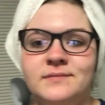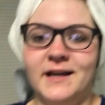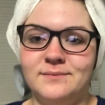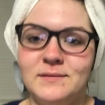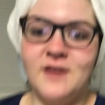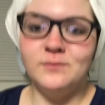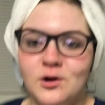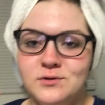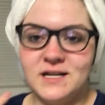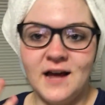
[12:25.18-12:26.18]
like, I've
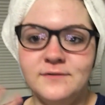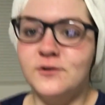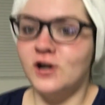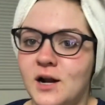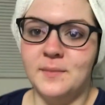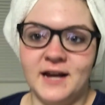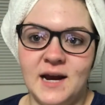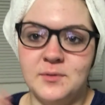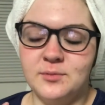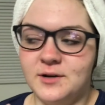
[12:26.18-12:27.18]
most, I've forgotten my
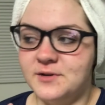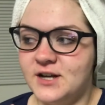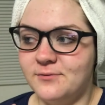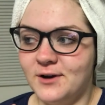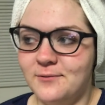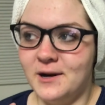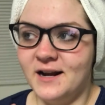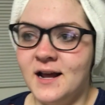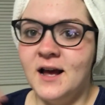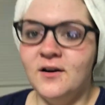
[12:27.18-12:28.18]
camera pretty much everywhere I
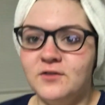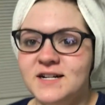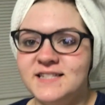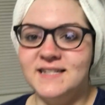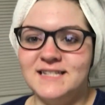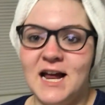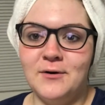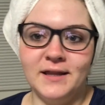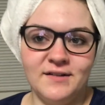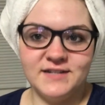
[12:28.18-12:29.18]
went. For instance,
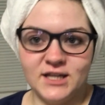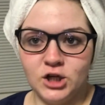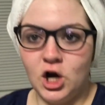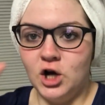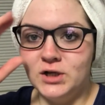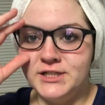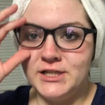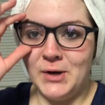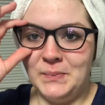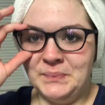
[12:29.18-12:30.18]
now I left it in the car,
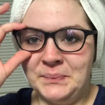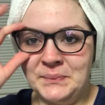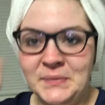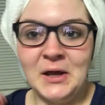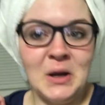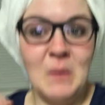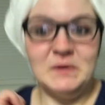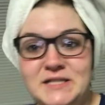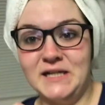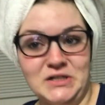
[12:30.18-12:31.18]
so
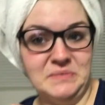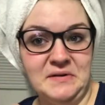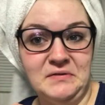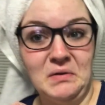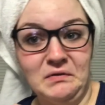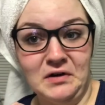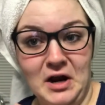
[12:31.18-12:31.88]
we're just gonna do my phone for